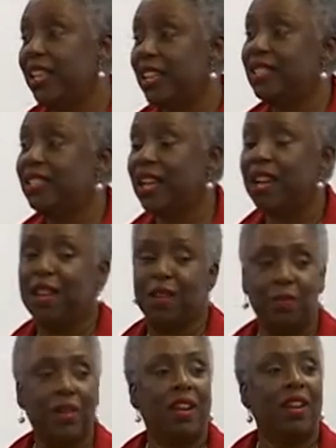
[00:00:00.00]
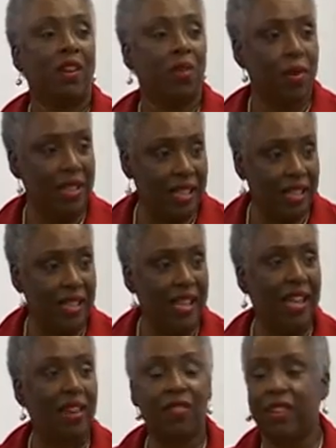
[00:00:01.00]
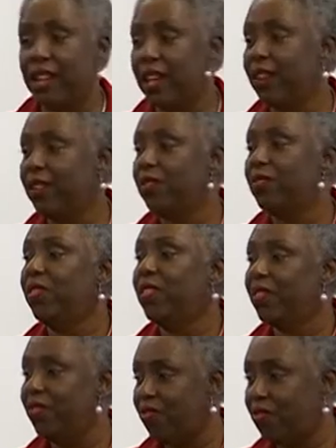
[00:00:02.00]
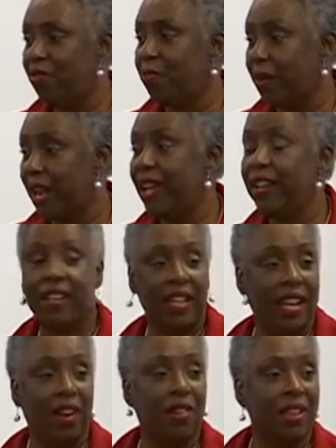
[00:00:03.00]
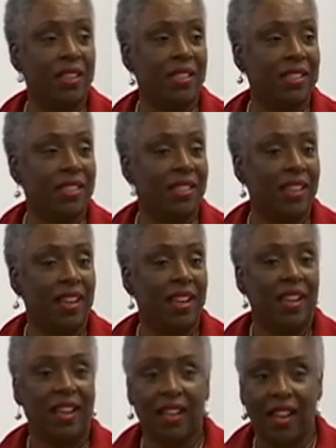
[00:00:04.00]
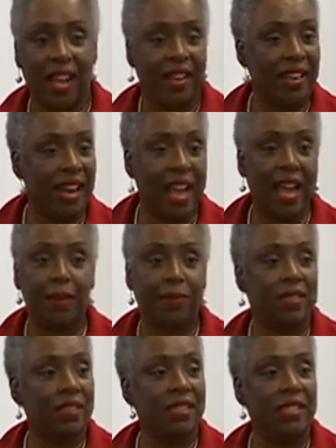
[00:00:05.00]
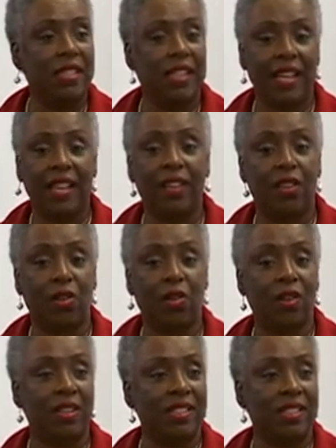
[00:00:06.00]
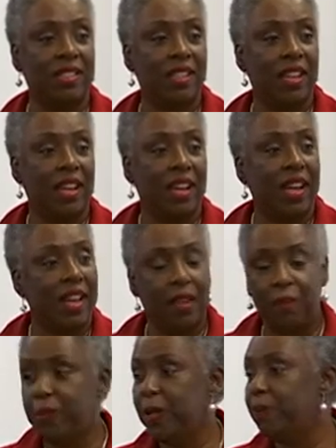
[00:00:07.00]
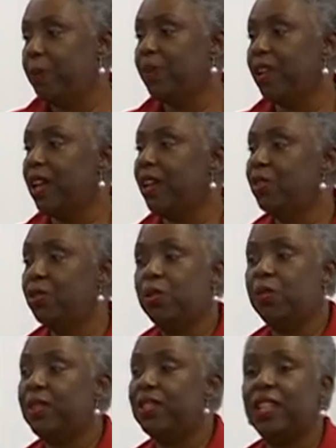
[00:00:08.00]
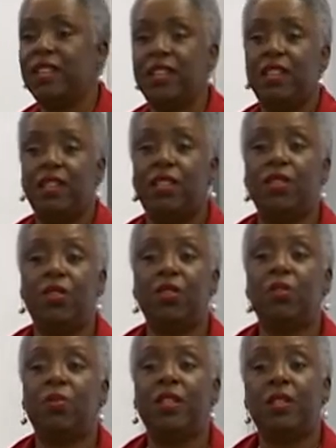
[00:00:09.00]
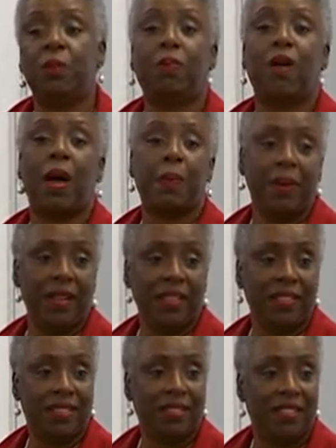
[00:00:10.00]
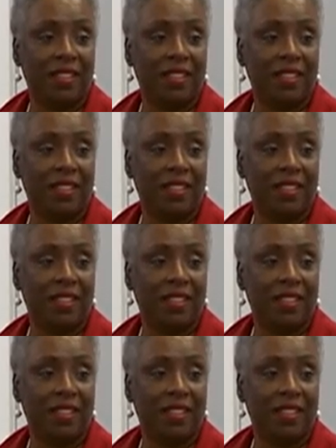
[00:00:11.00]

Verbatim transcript: that time we did have a lot of blighted areas, a lot of absentee landlords, and people not doing what they needed to do with the properties.